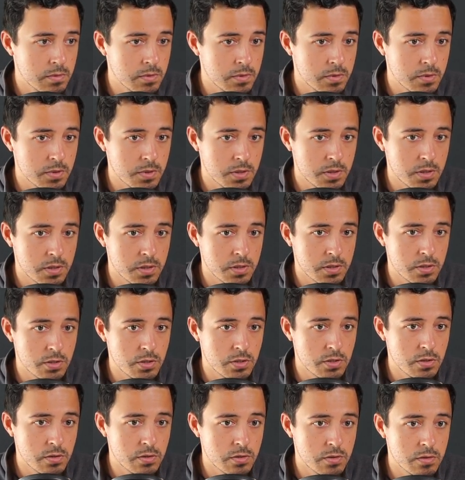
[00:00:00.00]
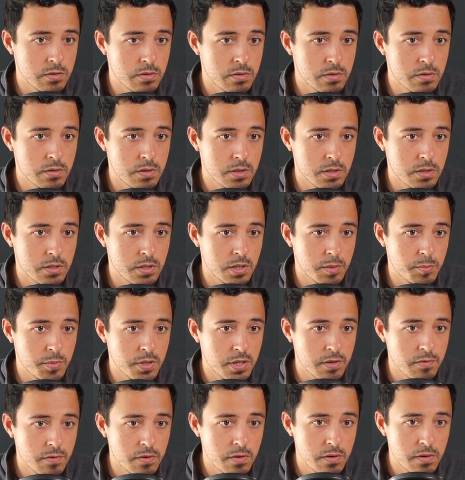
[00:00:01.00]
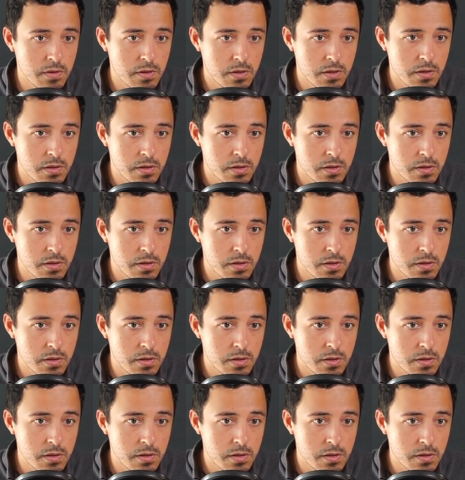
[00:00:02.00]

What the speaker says: We're gonna just accept everything, I